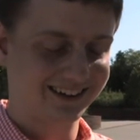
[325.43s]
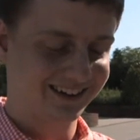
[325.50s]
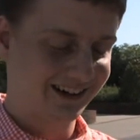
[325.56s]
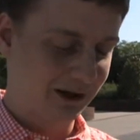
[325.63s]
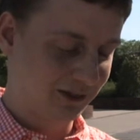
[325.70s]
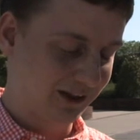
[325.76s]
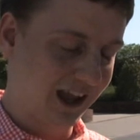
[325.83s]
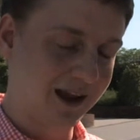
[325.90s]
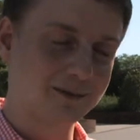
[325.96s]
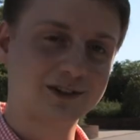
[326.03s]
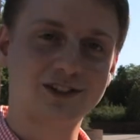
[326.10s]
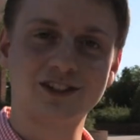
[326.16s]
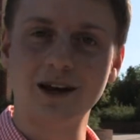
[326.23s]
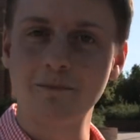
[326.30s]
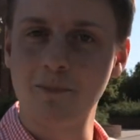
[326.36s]
Now, the game is
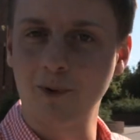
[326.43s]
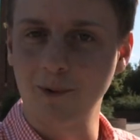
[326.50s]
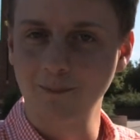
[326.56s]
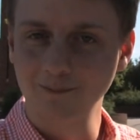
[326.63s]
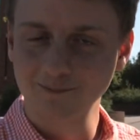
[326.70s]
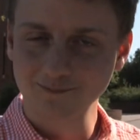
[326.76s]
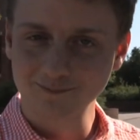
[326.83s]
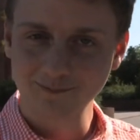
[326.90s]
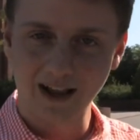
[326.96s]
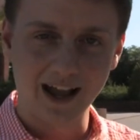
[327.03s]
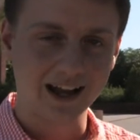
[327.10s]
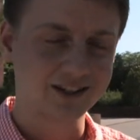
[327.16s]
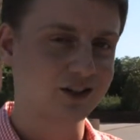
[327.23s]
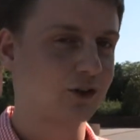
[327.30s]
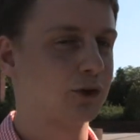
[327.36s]
simple. I
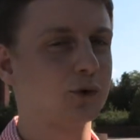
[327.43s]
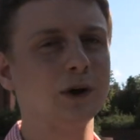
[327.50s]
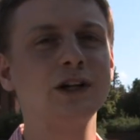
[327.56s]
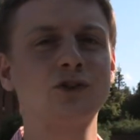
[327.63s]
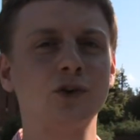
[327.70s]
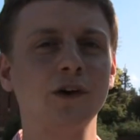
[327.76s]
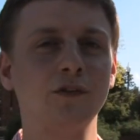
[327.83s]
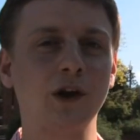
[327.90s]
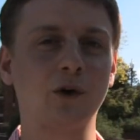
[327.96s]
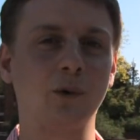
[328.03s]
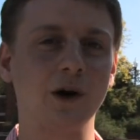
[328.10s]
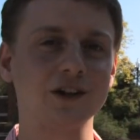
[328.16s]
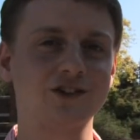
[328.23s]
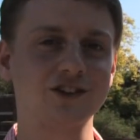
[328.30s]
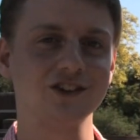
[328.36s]
ask three trivia
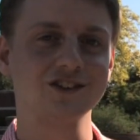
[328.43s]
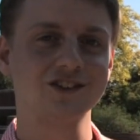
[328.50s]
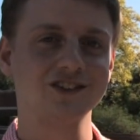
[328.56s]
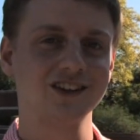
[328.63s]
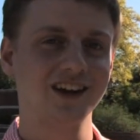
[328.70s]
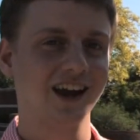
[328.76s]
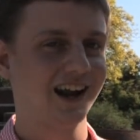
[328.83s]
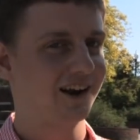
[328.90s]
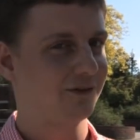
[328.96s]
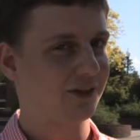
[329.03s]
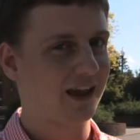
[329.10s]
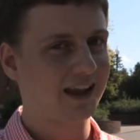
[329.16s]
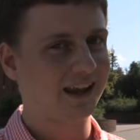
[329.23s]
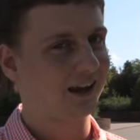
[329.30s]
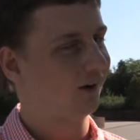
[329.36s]
questions, and if
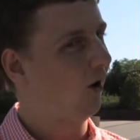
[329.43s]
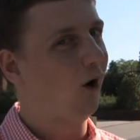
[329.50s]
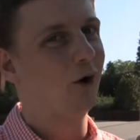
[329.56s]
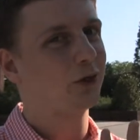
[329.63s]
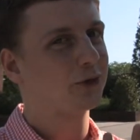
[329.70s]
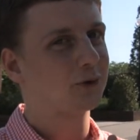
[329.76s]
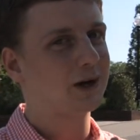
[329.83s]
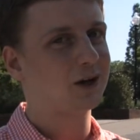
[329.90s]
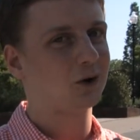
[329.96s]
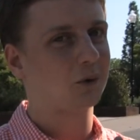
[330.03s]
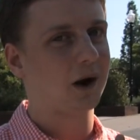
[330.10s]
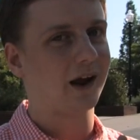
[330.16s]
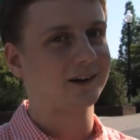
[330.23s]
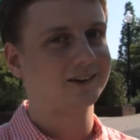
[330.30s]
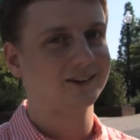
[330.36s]
they get all three
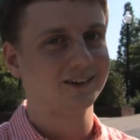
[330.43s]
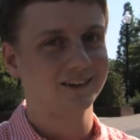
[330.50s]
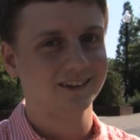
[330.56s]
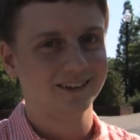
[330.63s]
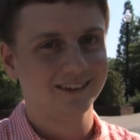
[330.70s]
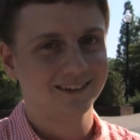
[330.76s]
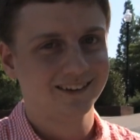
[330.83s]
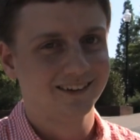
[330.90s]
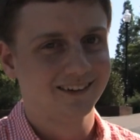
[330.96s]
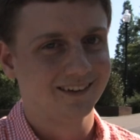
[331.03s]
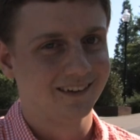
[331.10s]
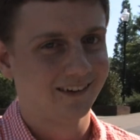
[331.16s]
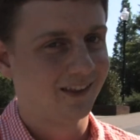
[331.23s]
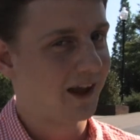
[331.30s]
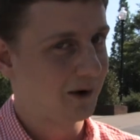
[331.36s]
correct,
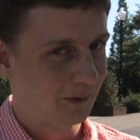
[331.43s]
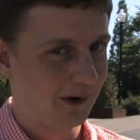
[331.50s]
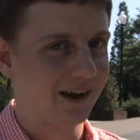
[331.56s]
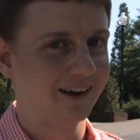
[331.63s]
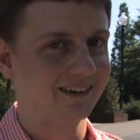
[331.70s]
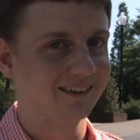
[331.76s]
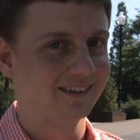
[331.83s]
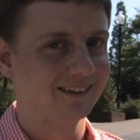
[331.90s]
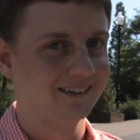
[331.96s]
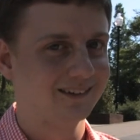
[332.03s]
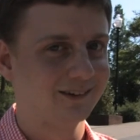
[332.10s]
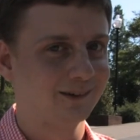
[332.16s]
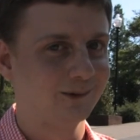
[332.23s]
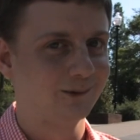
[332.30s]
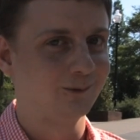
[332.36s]
they win
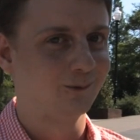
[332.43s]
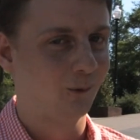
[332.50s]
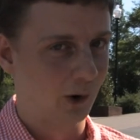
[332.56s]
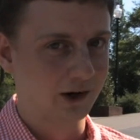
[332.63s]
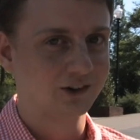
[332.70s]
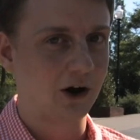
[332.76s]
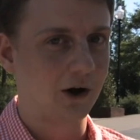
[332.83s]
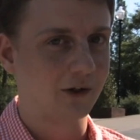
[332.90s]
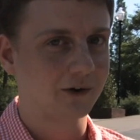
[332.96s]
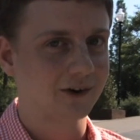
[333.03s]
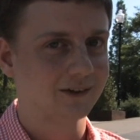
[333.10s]
$1.